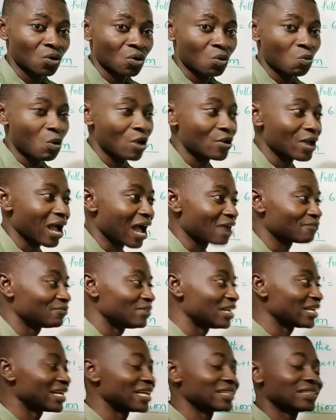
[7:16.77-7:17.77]
When you have
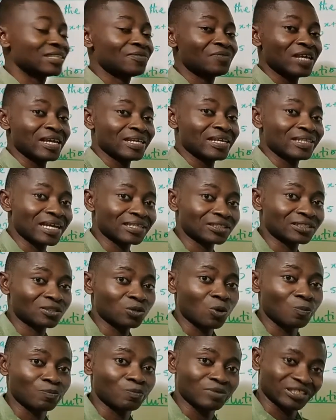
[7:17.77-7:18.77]
negative index
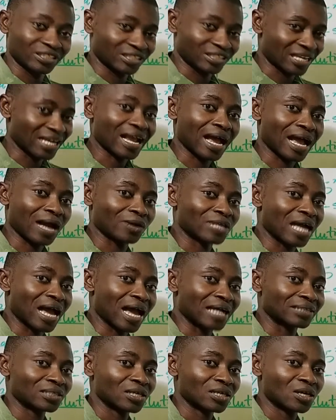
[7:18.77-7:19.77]
law, please check out
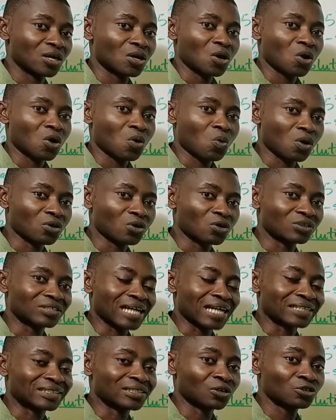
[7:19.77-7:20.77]
that. What does
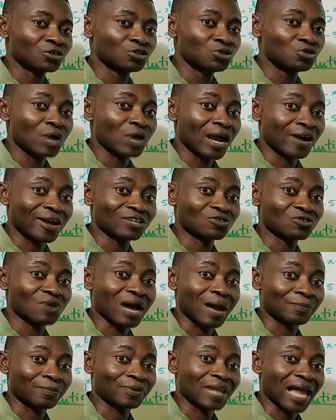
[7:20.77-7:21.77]
that tell you? You are going to
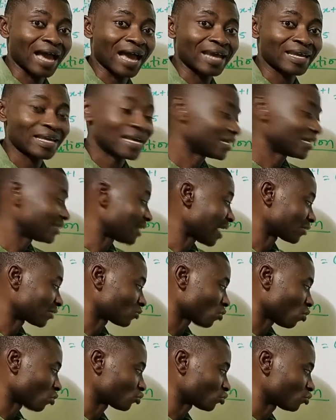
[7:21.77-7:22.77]
apply that
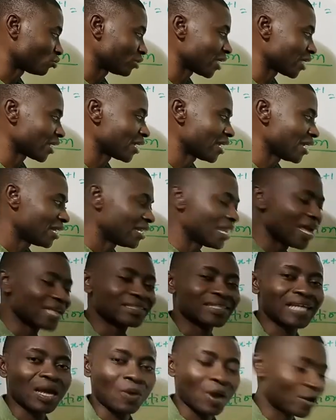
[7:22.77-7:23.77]
also here. Let's
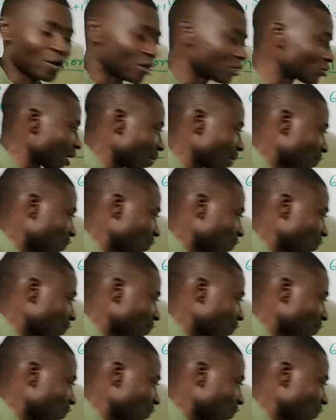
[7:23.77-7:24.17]
see how we're going to